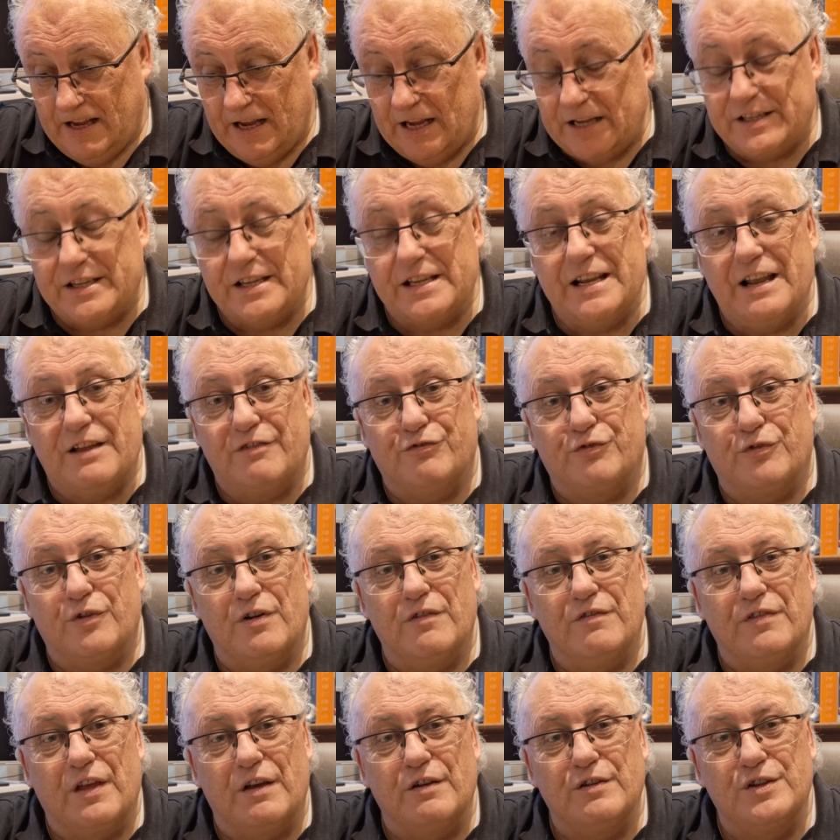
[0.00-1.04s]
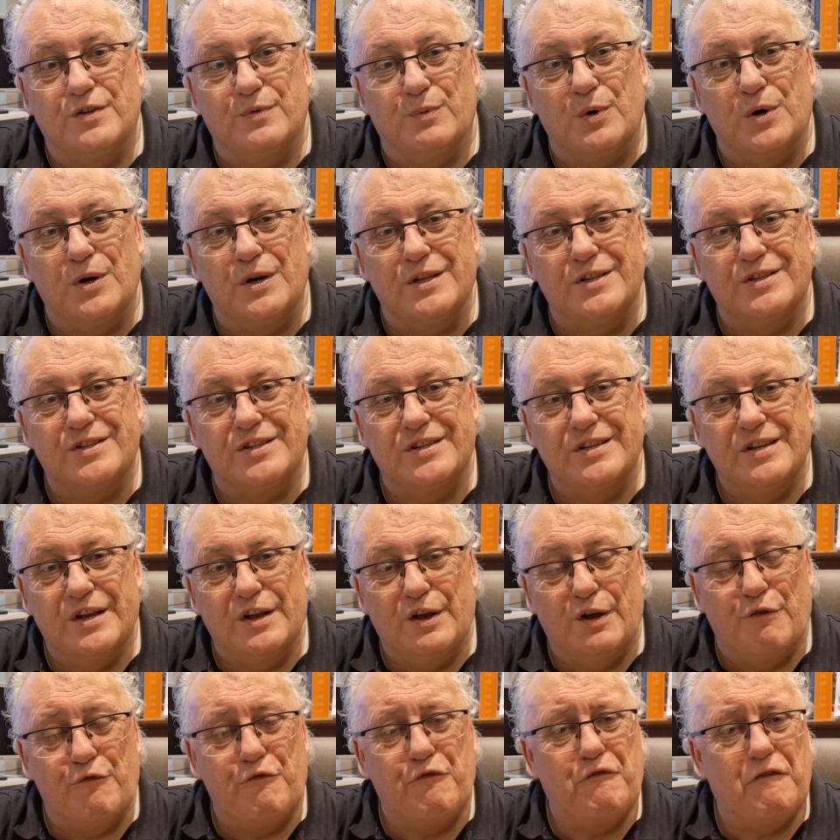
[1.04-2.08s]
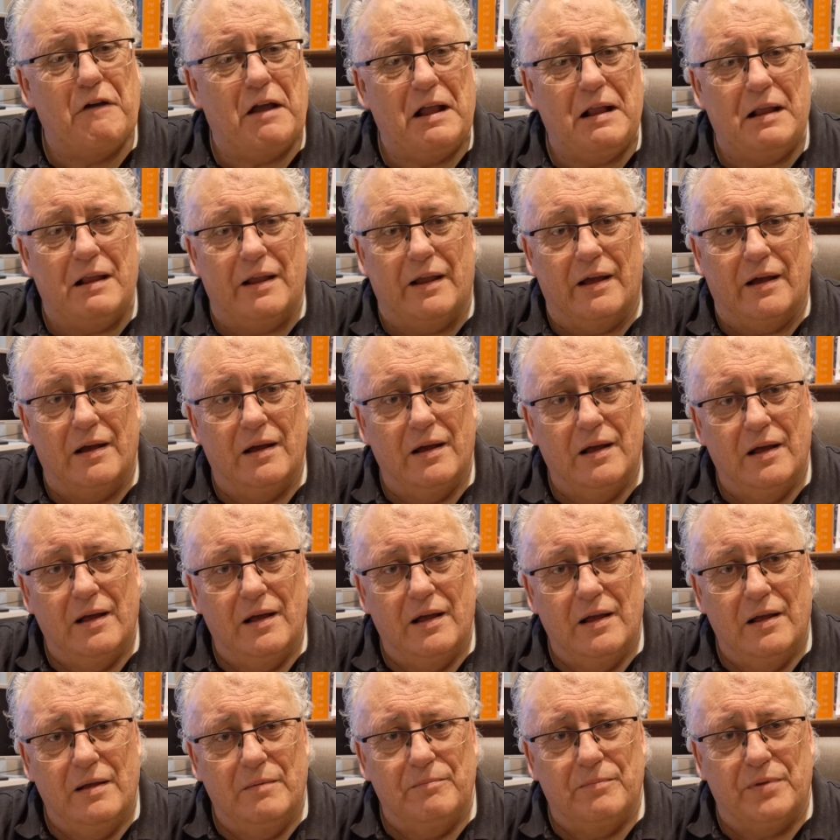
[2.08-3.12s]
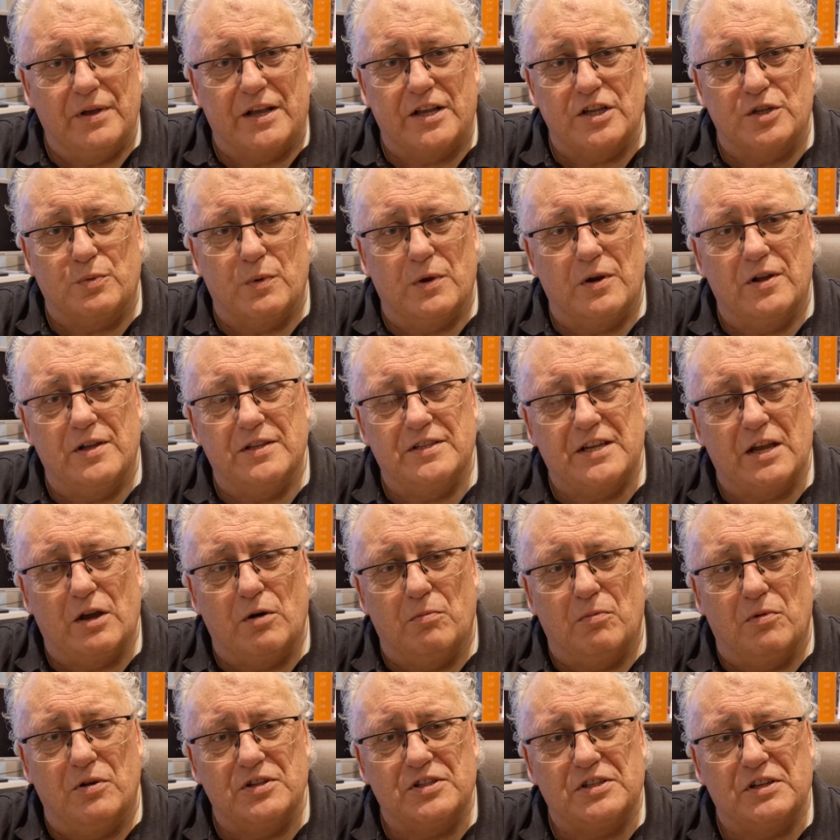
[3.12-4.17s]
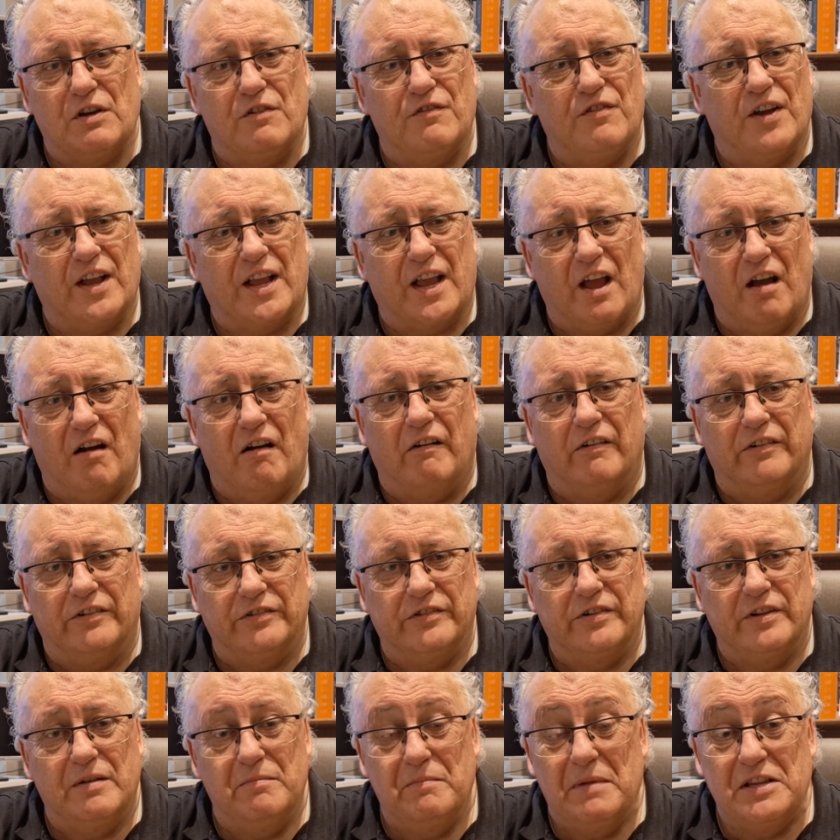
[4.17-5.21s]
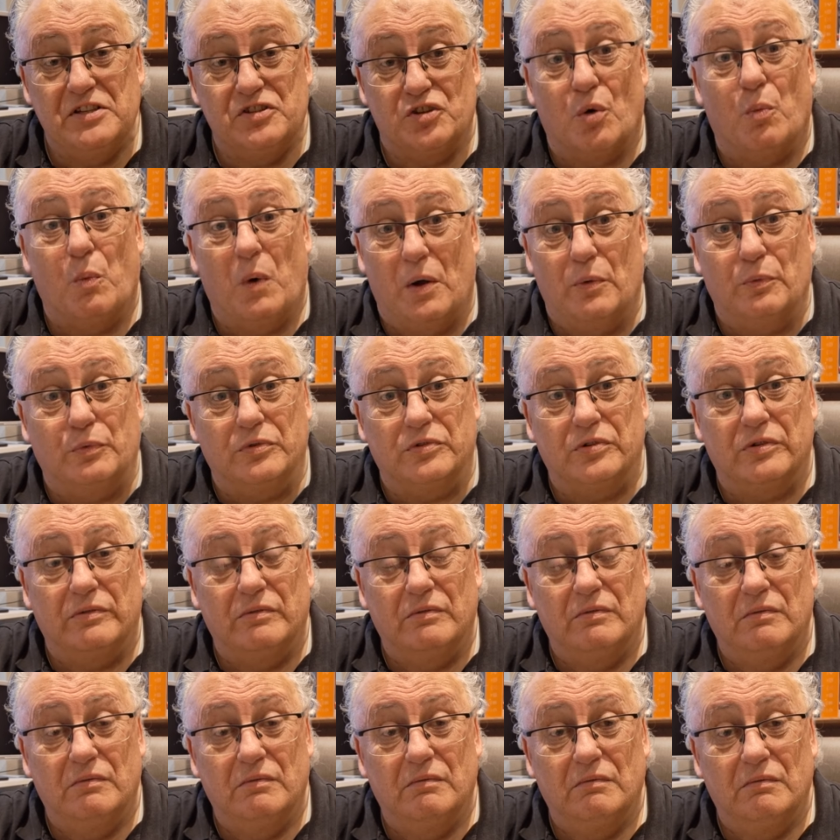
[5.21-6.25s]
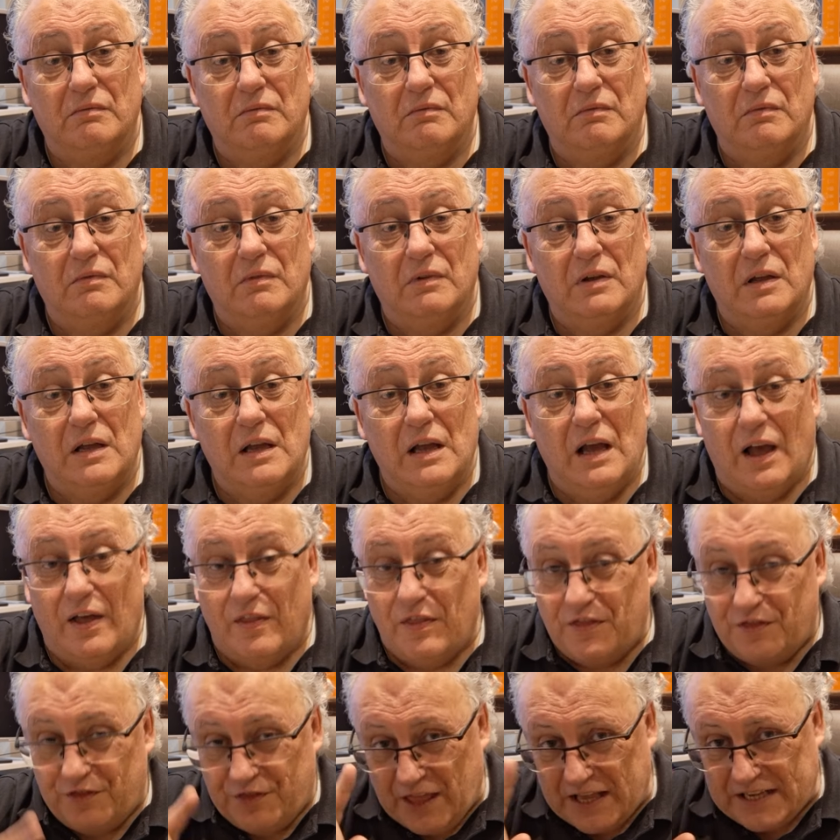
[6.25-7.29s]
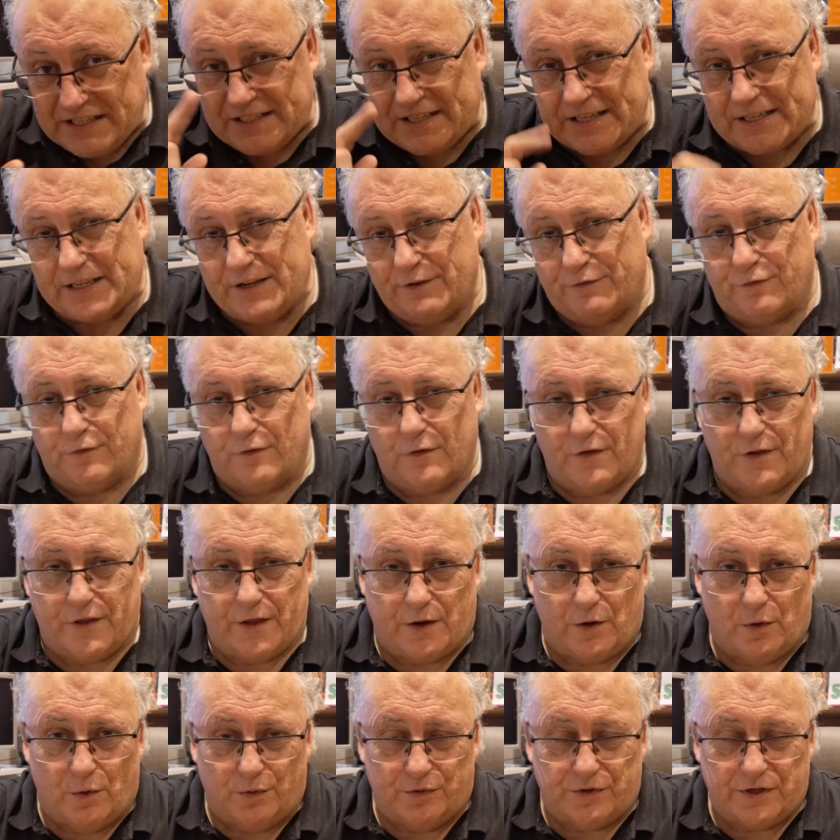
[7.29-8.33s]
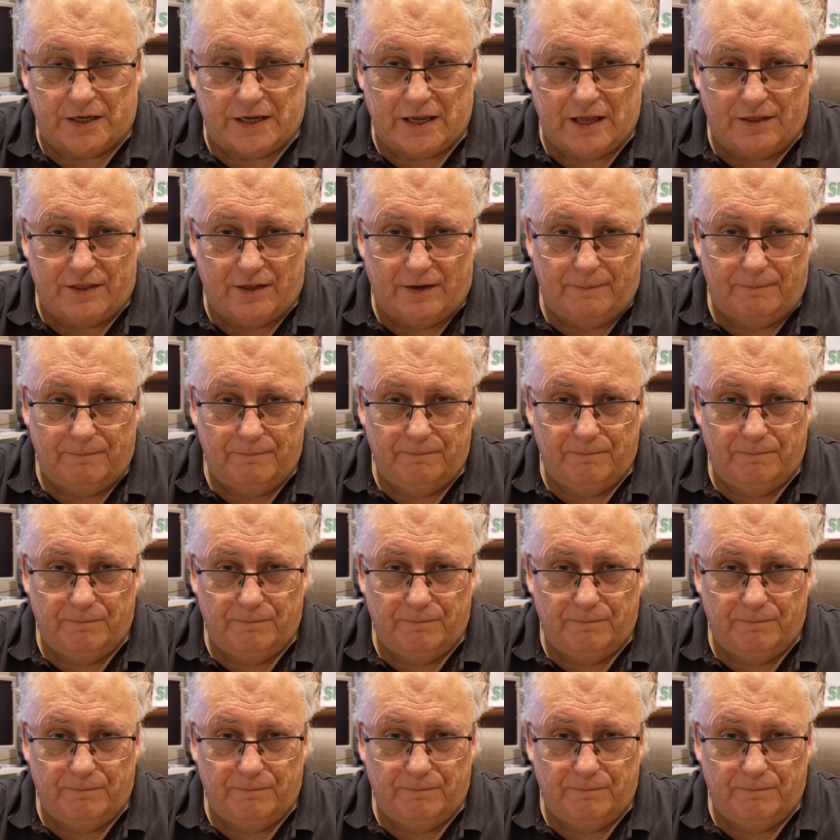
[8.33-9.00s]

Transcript: is another of those words of failure. Because when I tell myself I can't, it means I won't. And that's a different thing altogether.